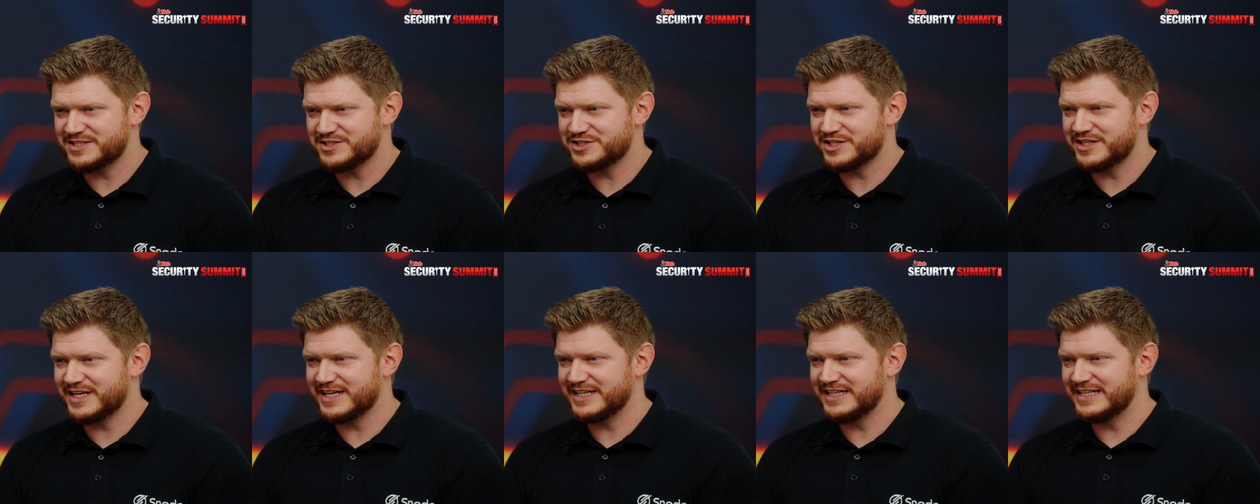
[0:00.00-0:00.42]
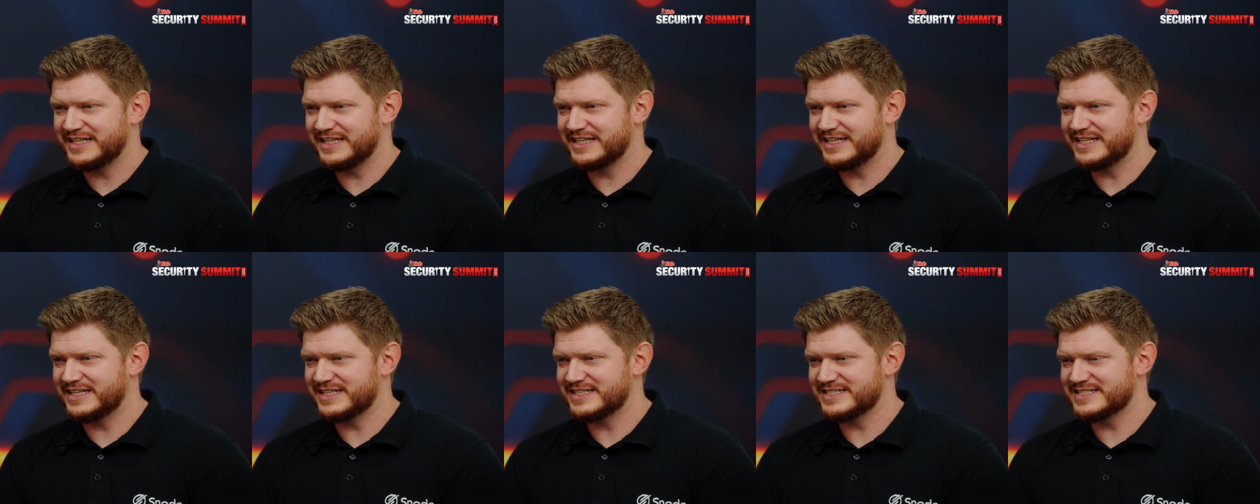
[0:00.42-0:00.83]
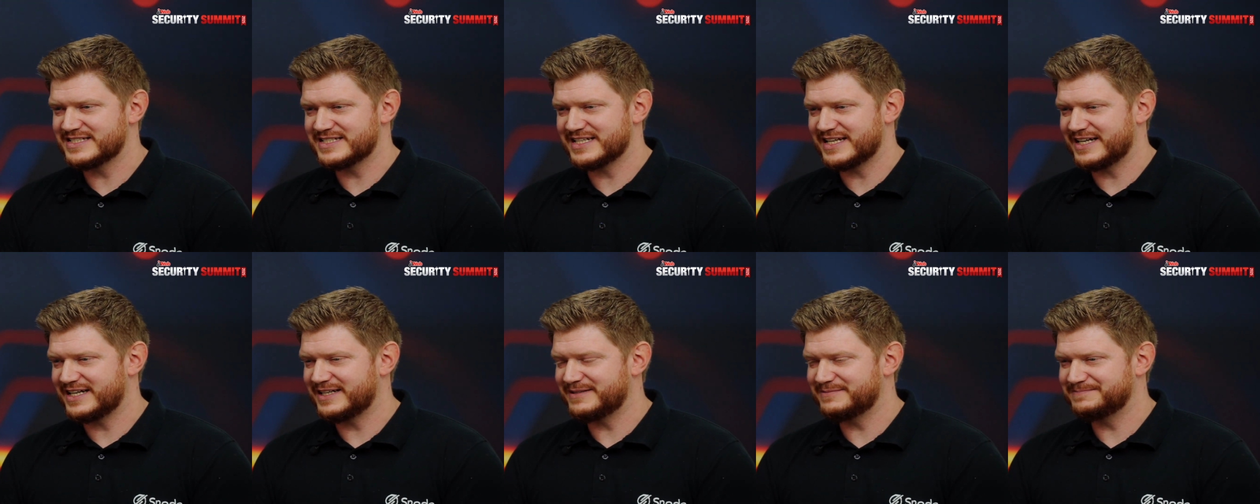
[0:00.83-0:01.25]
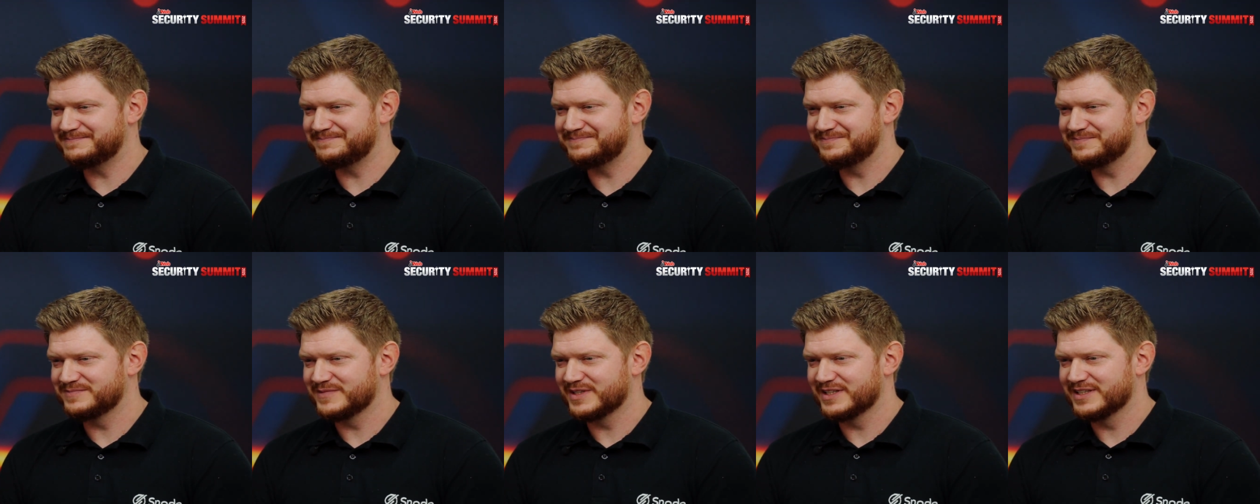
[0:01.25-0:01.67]
Engineer Lead is,
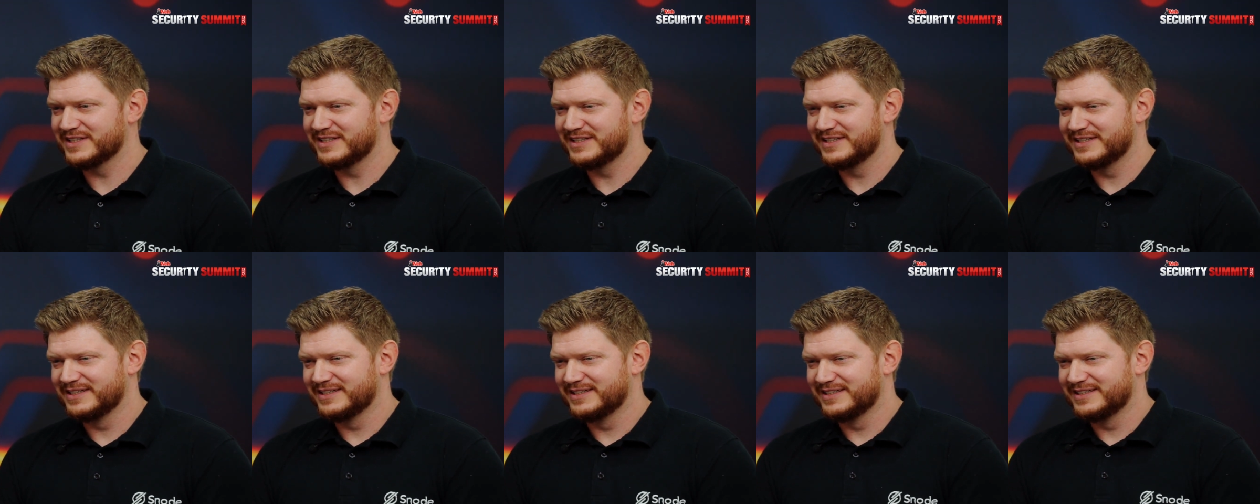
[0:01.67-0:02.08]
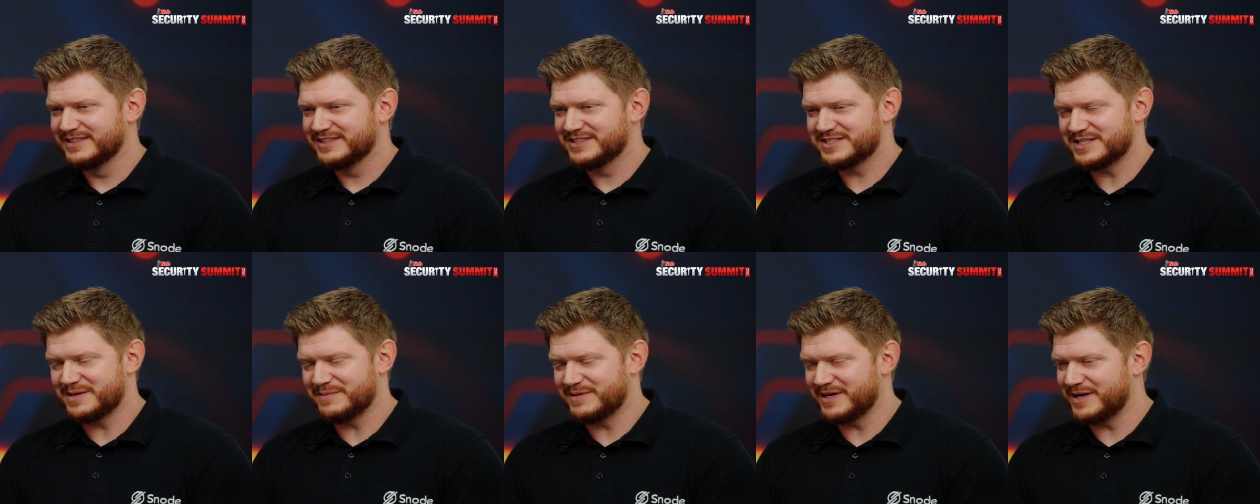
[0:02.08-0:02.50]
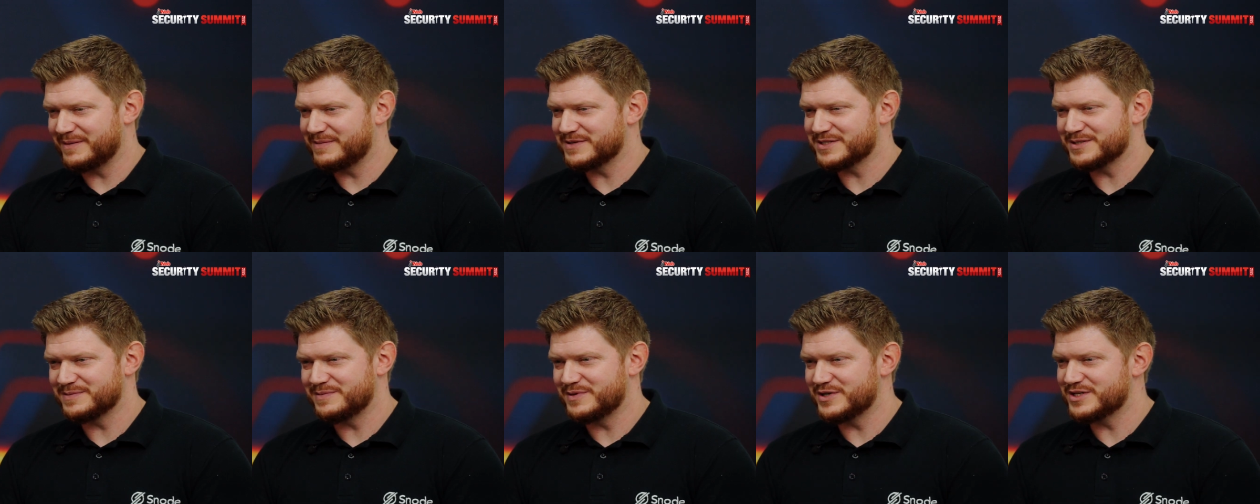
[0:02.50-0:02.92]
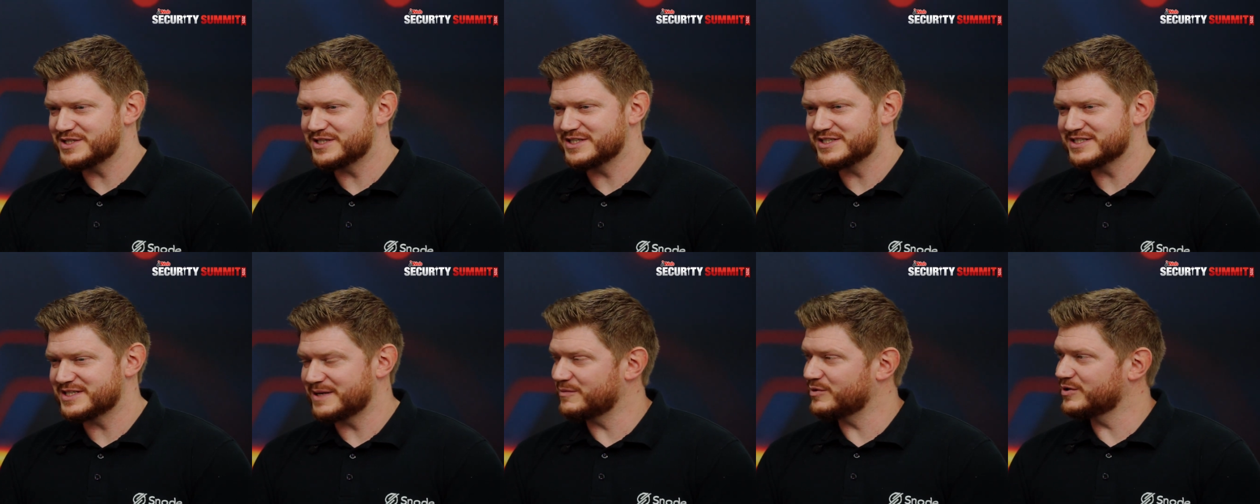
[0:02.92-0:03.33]
sum it up as a
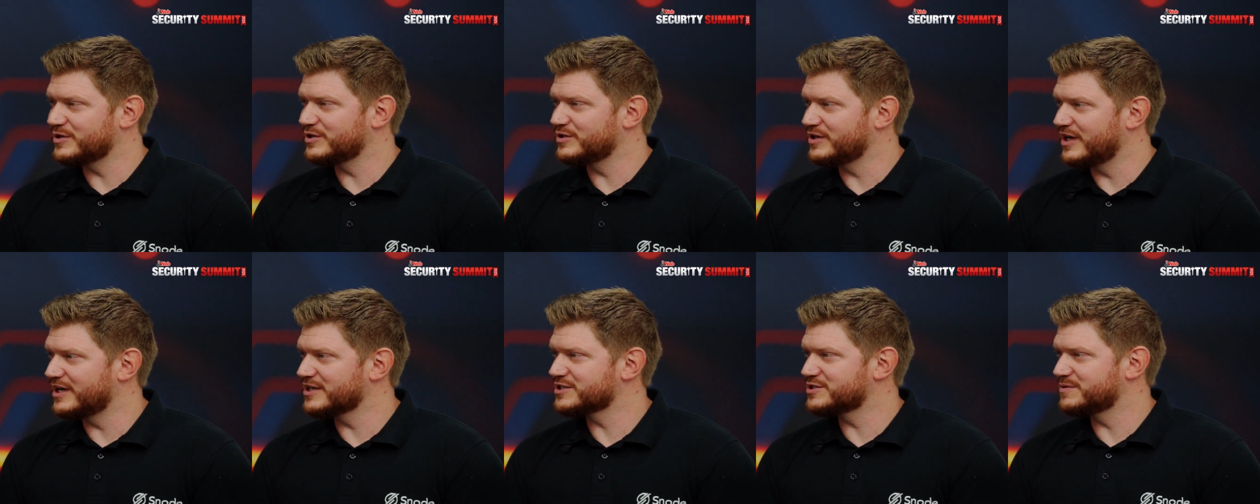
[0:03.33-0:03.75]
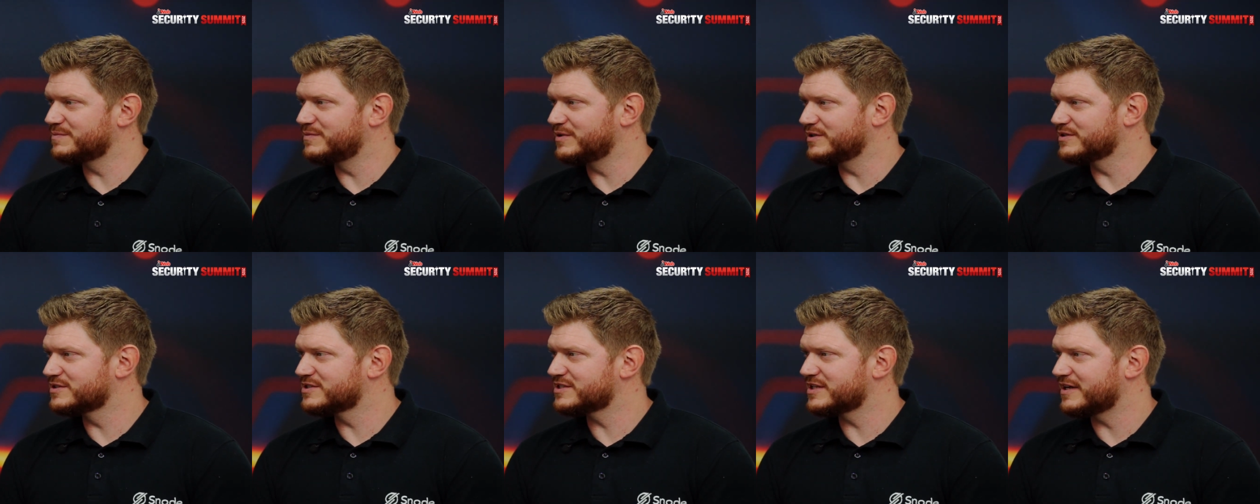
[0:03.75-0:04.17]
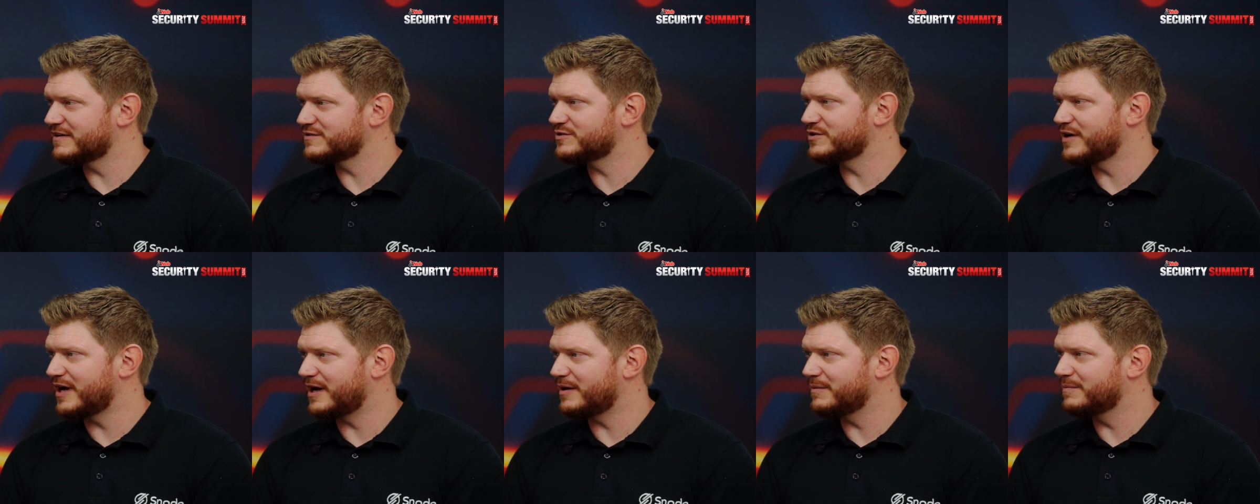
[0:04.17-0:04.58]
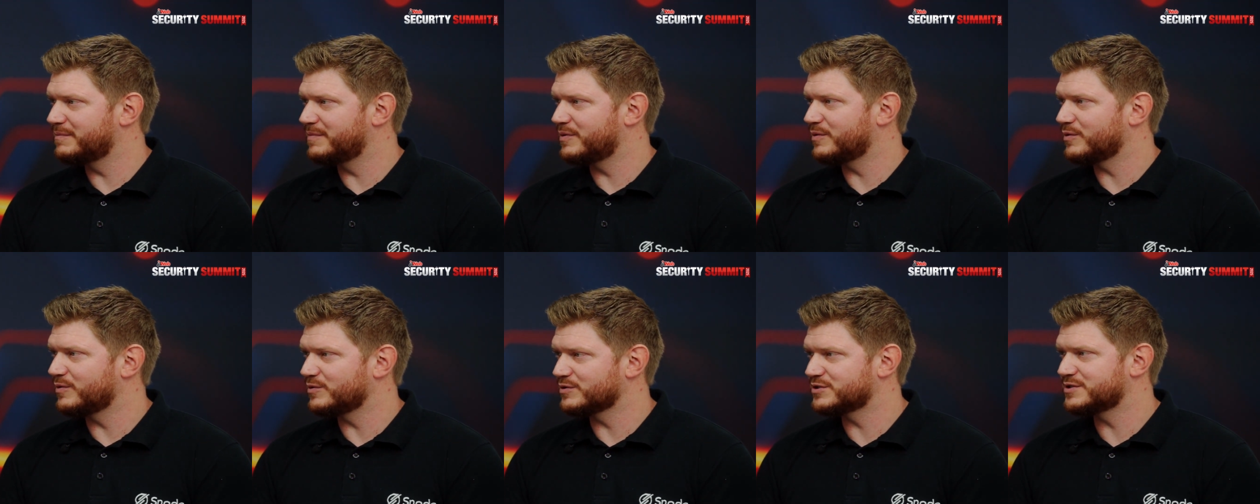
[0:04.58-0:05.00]
person, someone who likes to build stuff to help
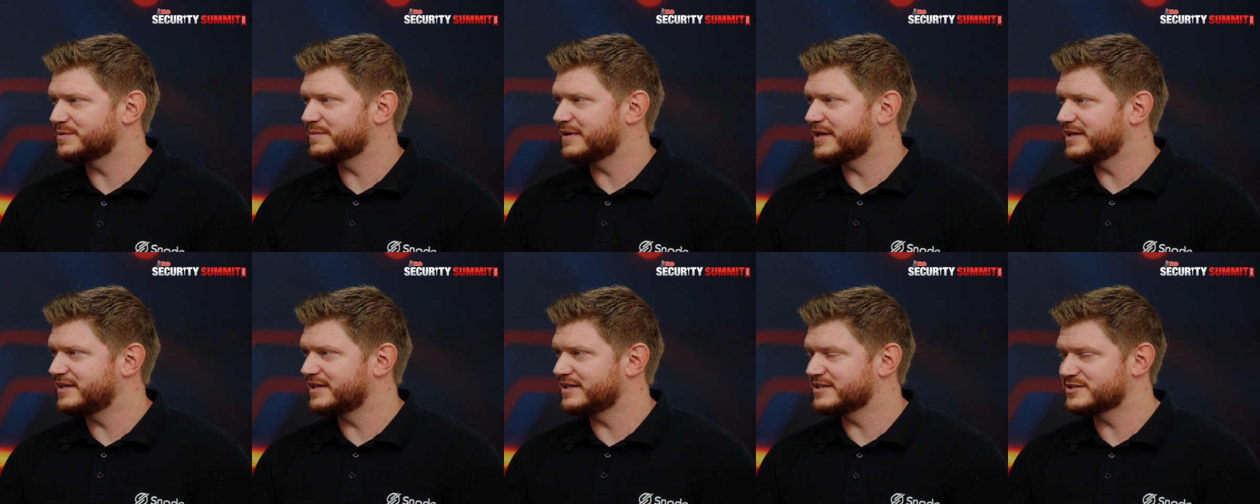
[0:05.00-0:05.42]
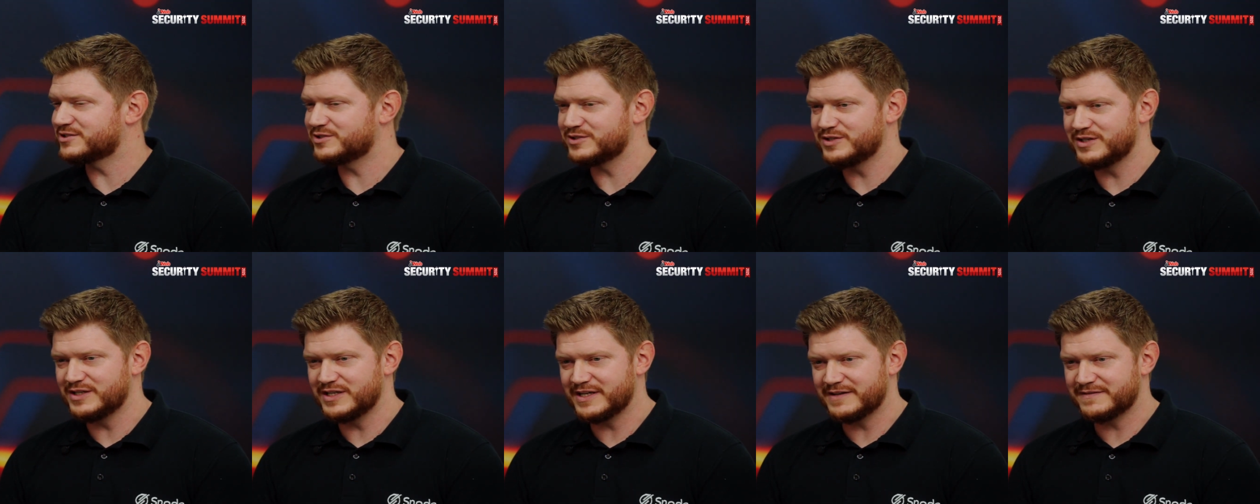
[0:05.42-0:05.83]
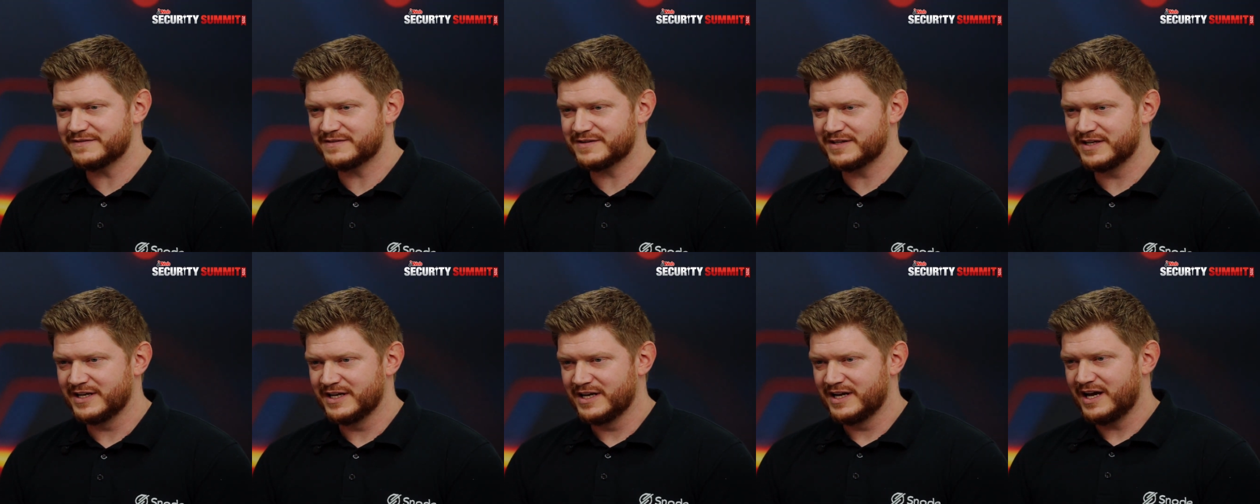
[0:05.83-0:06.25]
automate things, to lift